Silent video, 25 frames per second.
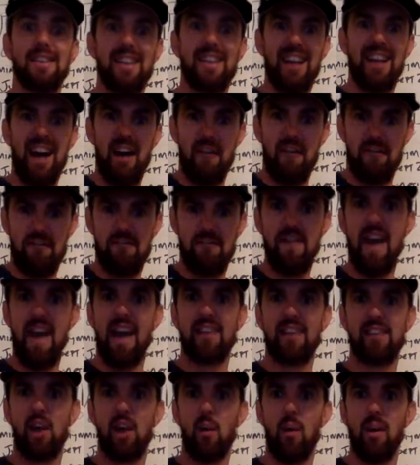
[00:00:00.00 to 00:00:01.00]

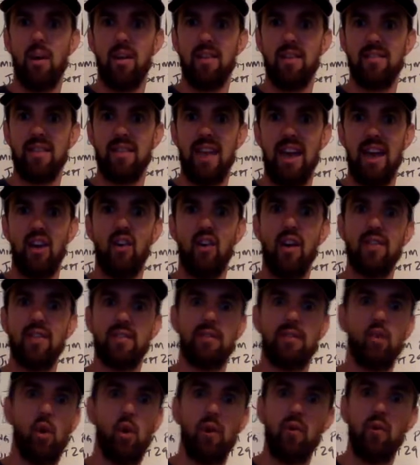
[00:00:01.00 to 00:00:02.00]
effect, I want to say, less of
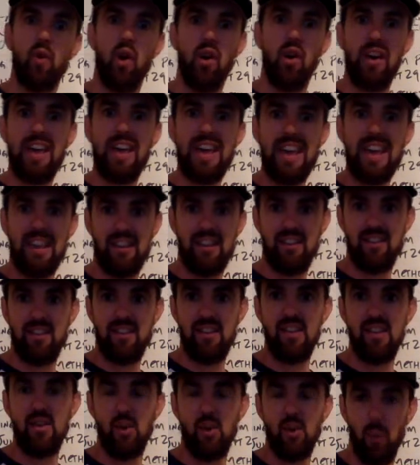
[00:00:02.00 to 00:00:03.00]
an overall hit to
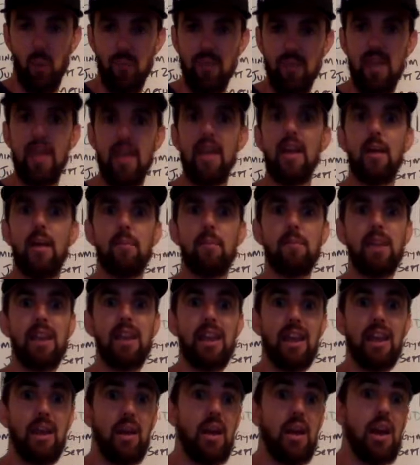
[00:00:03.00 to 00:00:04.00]
you.
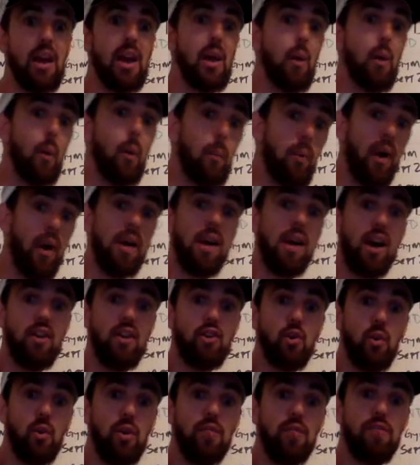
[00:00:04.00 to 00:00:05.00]
Meaning we're probably not
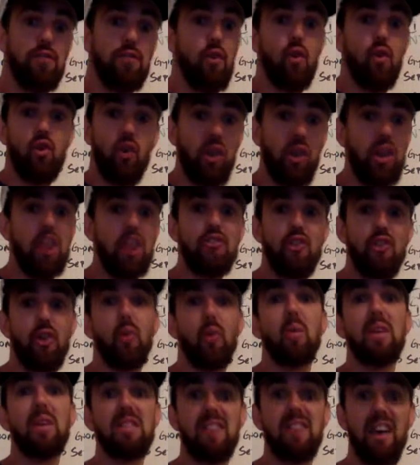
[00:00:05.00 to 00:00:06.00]
doing full clean and jerk
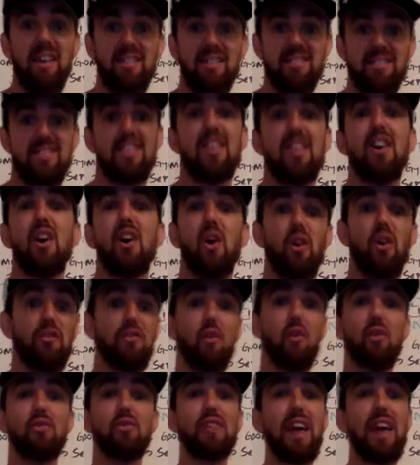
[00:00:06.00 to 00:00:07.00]
retests or
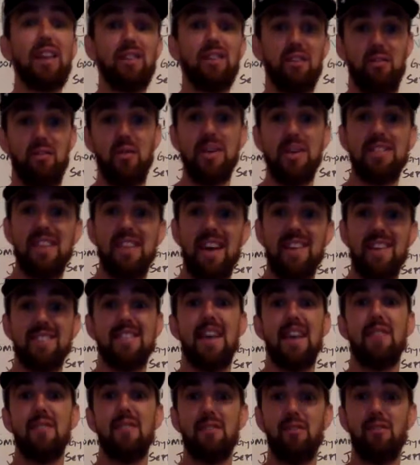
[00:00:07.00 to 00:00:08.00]
full deadlift retests
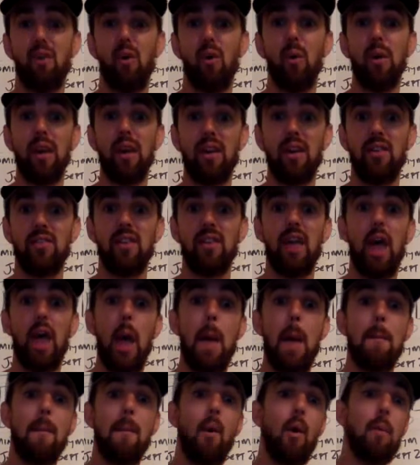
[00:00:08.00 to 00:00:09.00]
every 4 weeks.
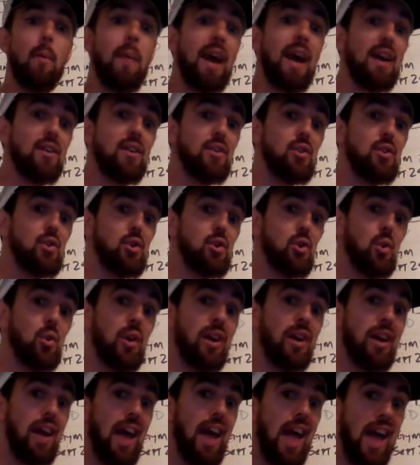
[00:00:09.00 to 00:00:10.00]
But we might do
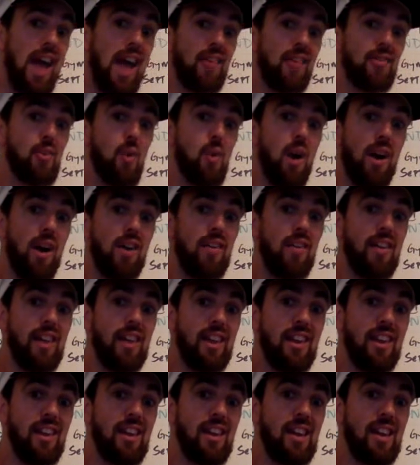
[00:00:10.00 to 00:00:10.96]
hang squat clean